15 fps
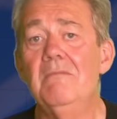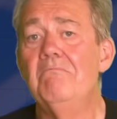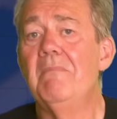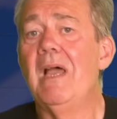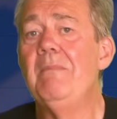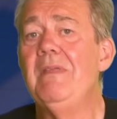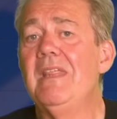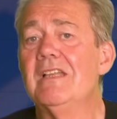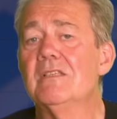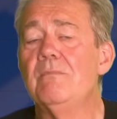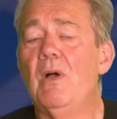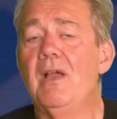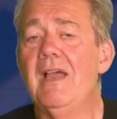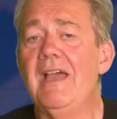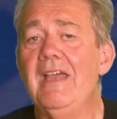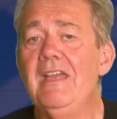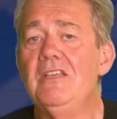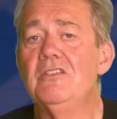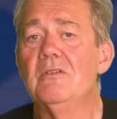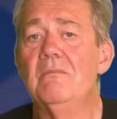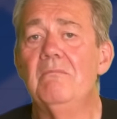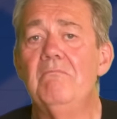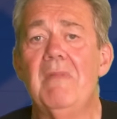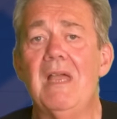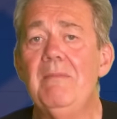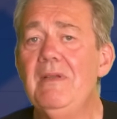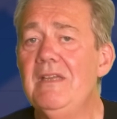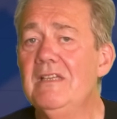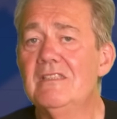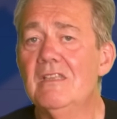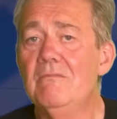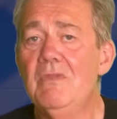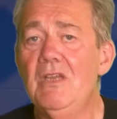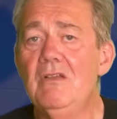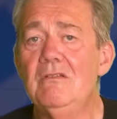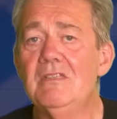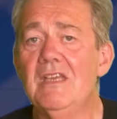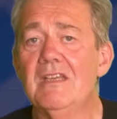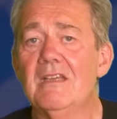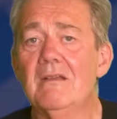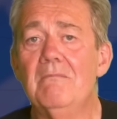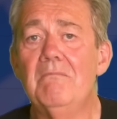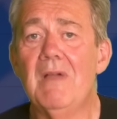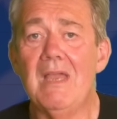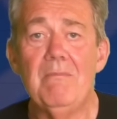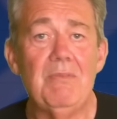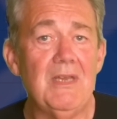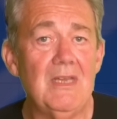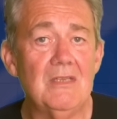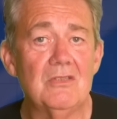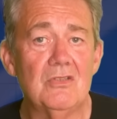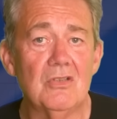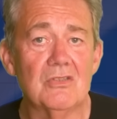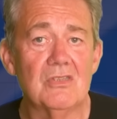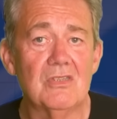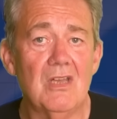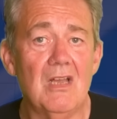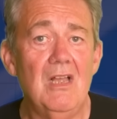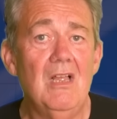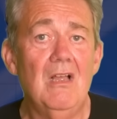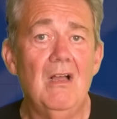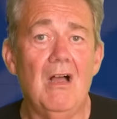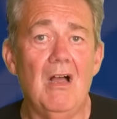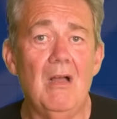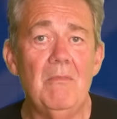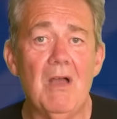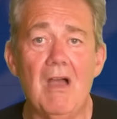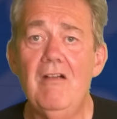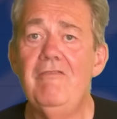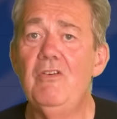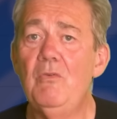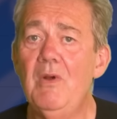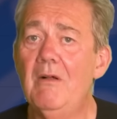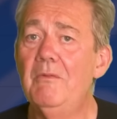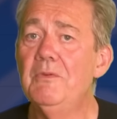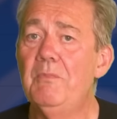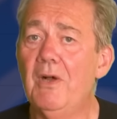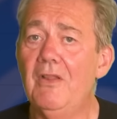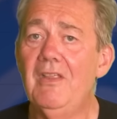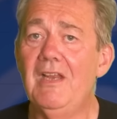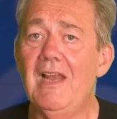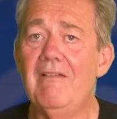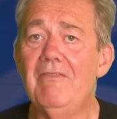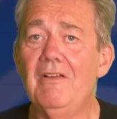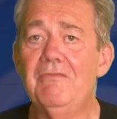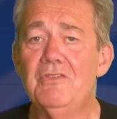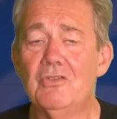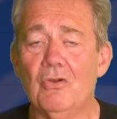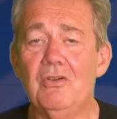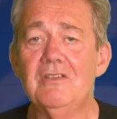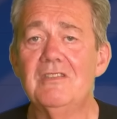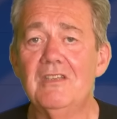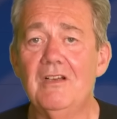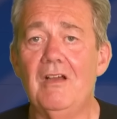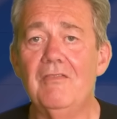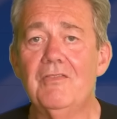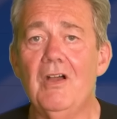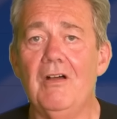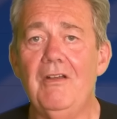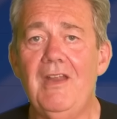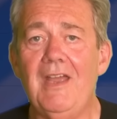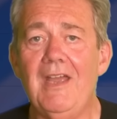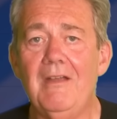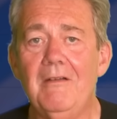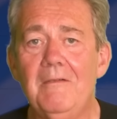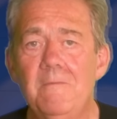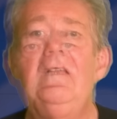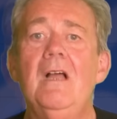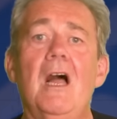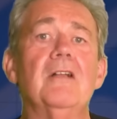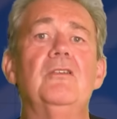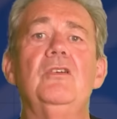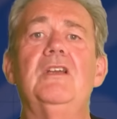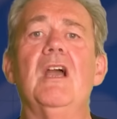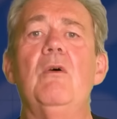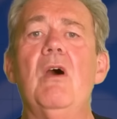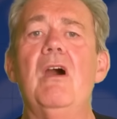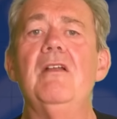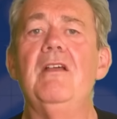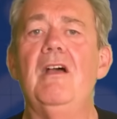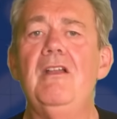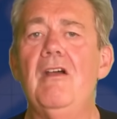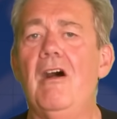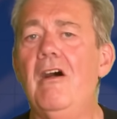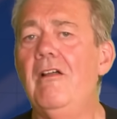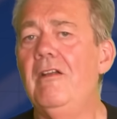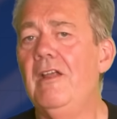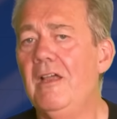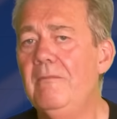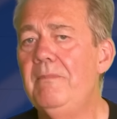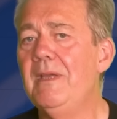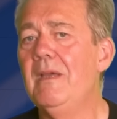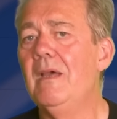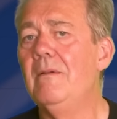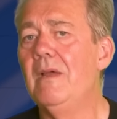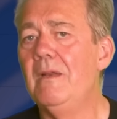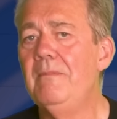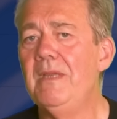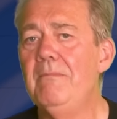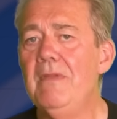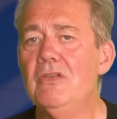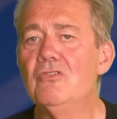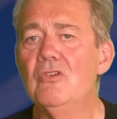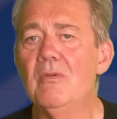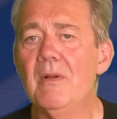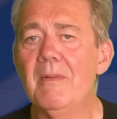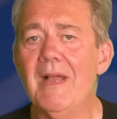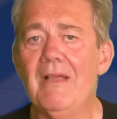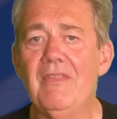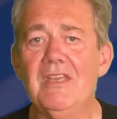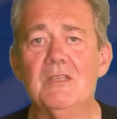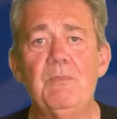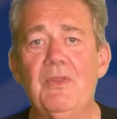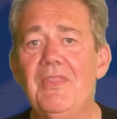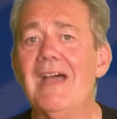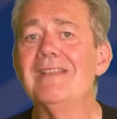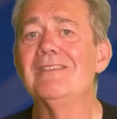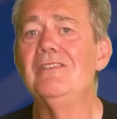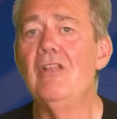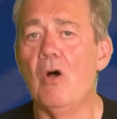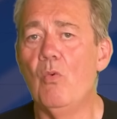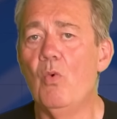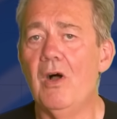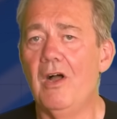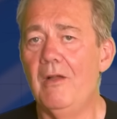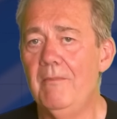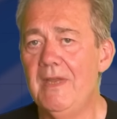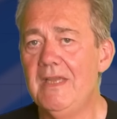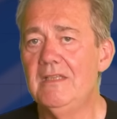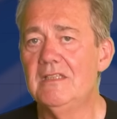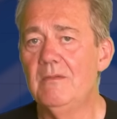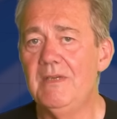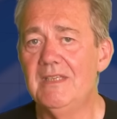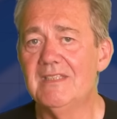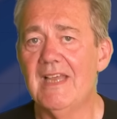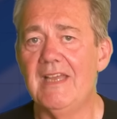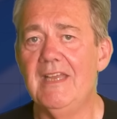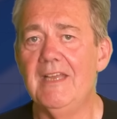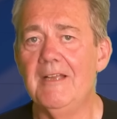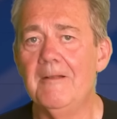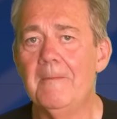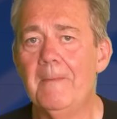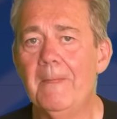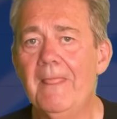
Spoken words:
Maybe that's my age, maybe it's the music, maybe it's just that I'm overwhelmed by the level of choice that I've got now. I could go on and be miserable about this, but that's not what I mean to be saying.